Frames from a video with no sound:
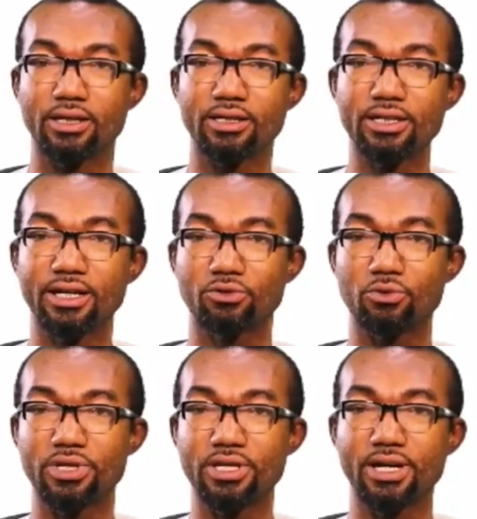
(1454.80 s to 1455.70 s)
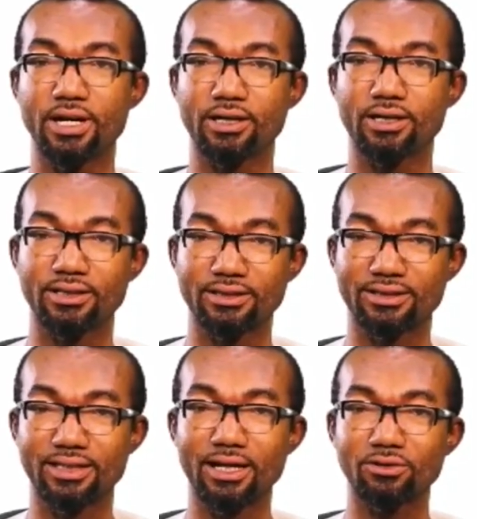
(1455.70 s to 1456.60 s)
ear to hear,
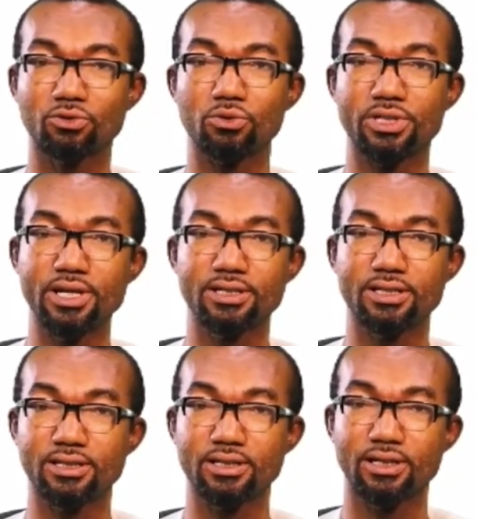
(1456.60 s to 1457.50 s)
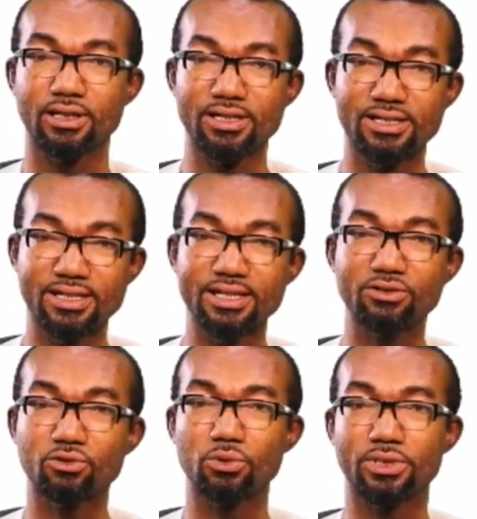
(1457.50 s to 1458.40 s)
tongue to taste, skin
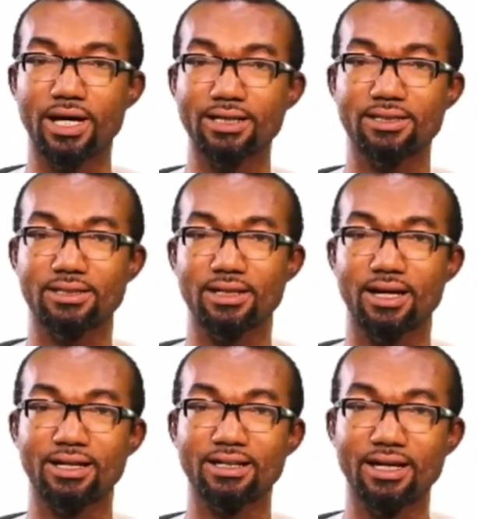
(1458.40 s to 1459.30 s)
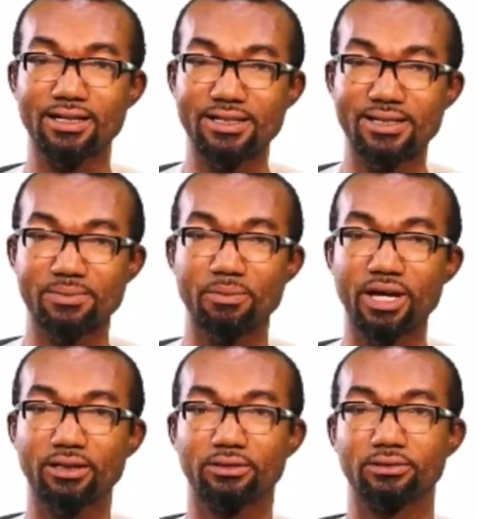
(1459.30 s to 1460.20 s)
to touch, and then
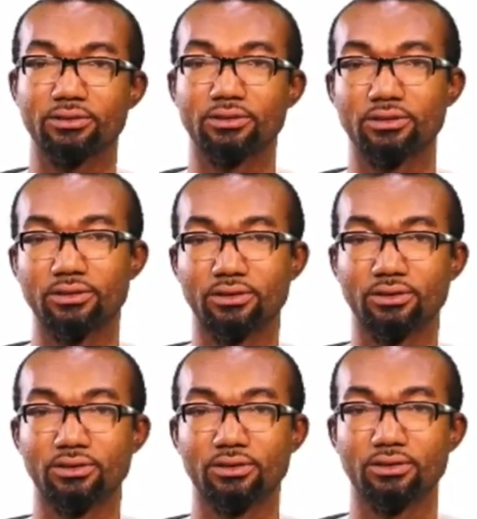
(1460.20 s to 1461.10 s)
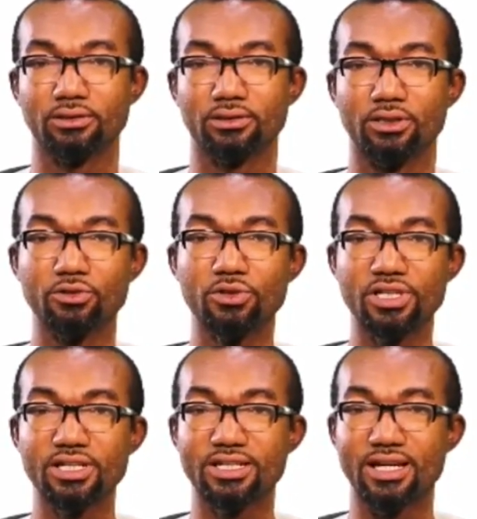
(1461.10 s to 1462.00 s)
smell
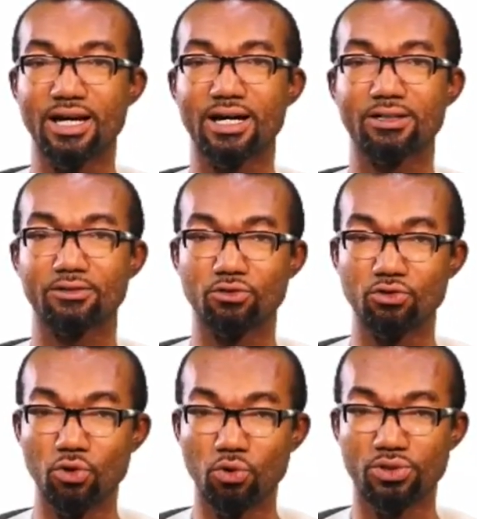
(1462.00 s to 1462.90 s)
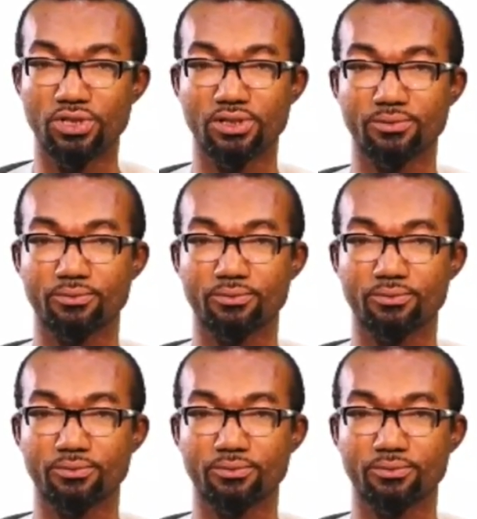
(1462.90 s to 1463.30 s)
using their nose.